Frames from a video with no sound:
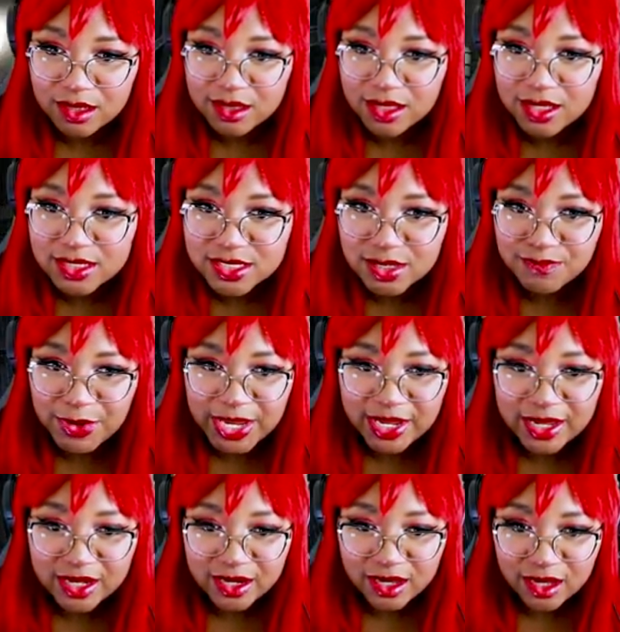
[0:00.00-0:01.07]
It says to
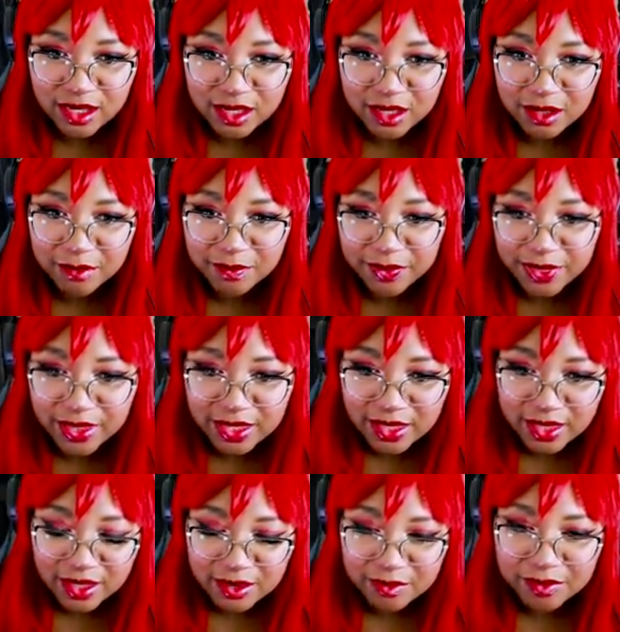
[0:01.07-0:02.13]
make an up,
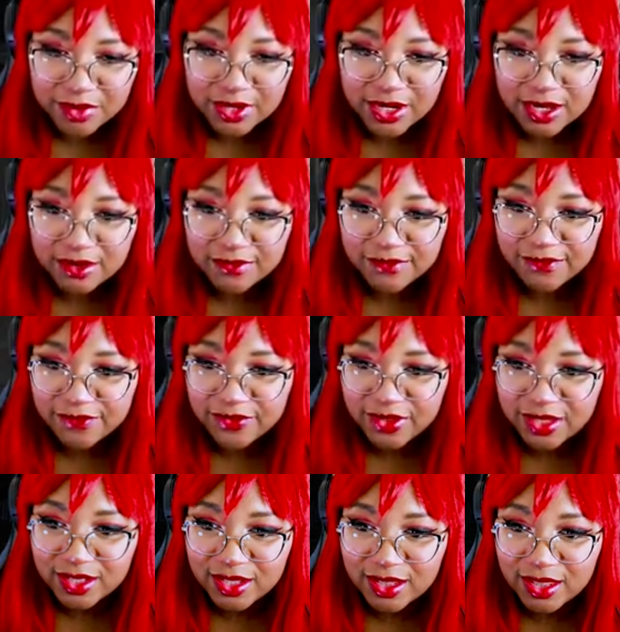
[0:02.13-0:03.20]
but I
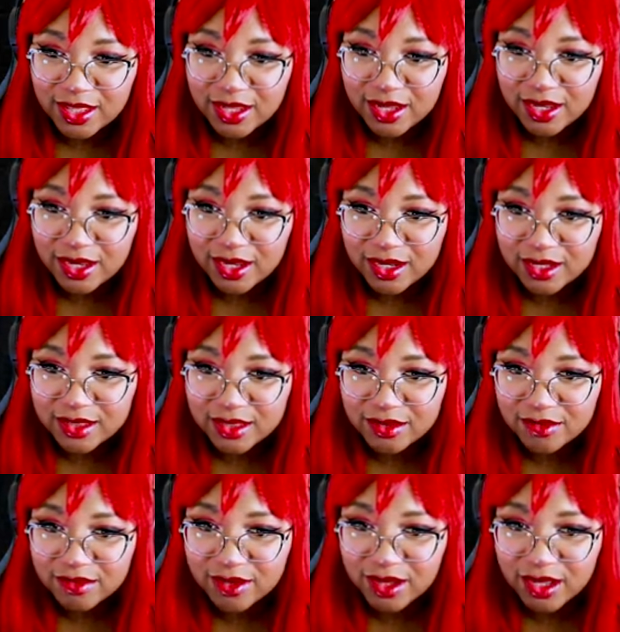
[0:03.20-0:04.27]
feel like
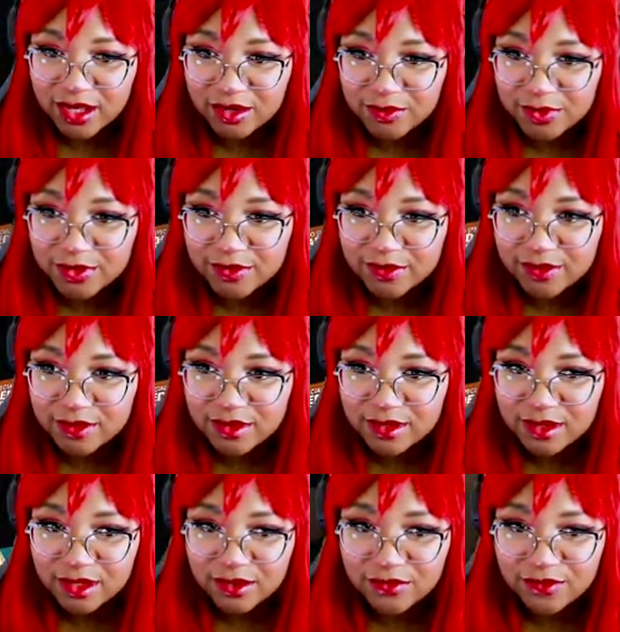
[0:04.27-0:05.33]
there's gotta be
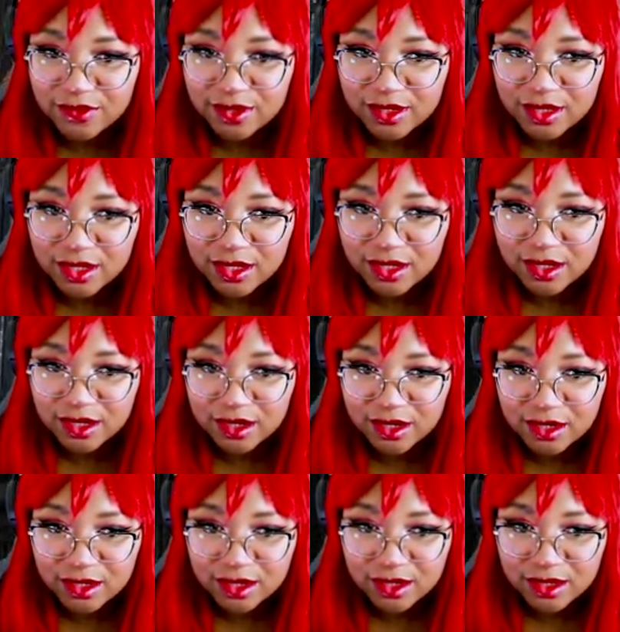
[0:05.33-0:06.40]
stuff in
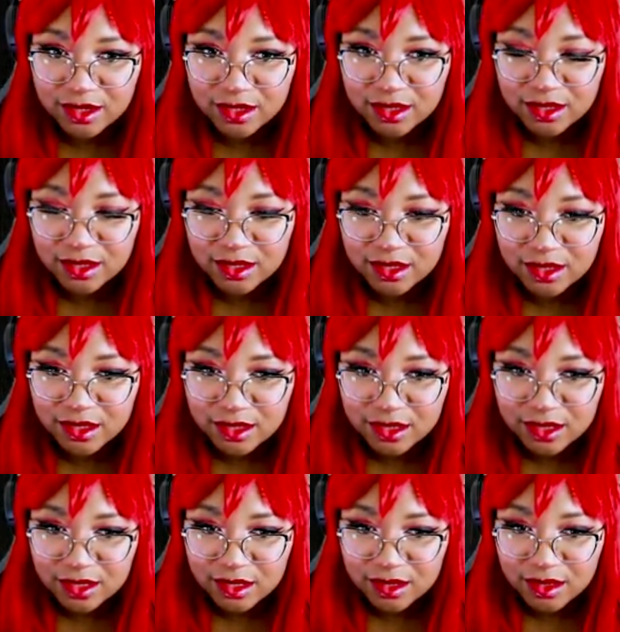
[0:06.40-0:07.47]
here.
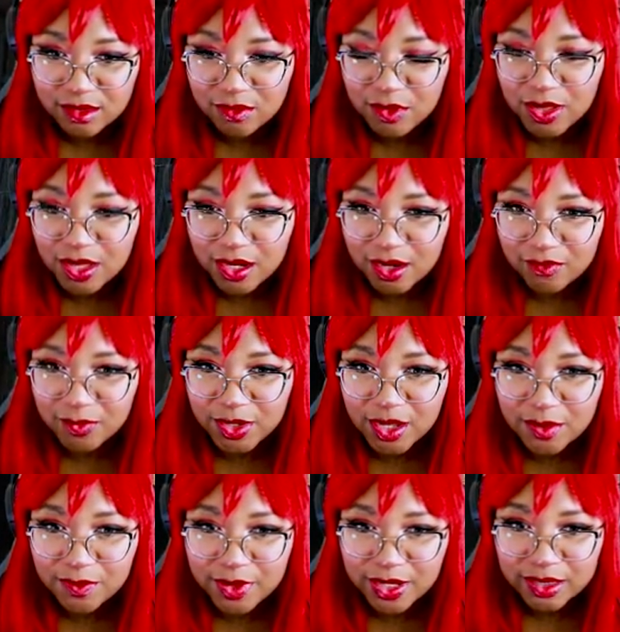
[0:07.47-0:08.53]
It's probably gonna have me
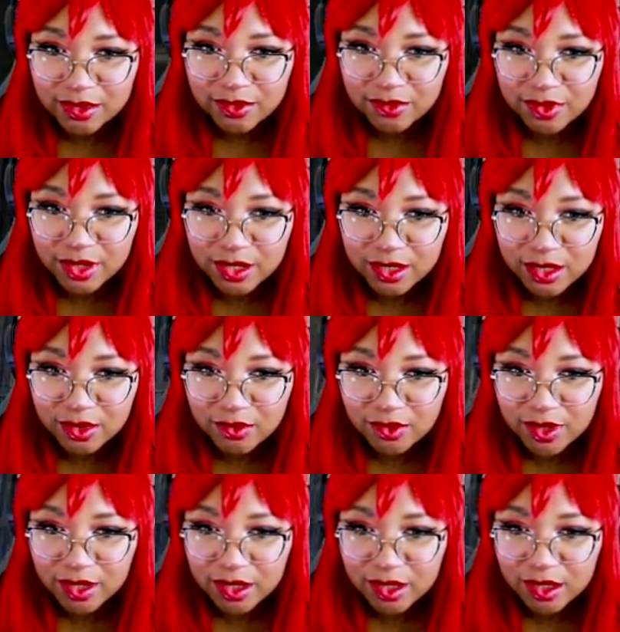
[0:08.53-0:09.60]
come back this way
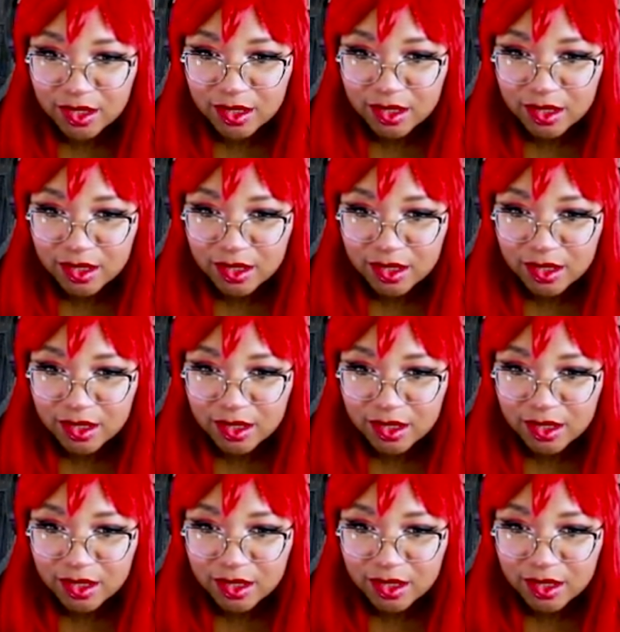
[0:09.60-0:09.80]
anyway.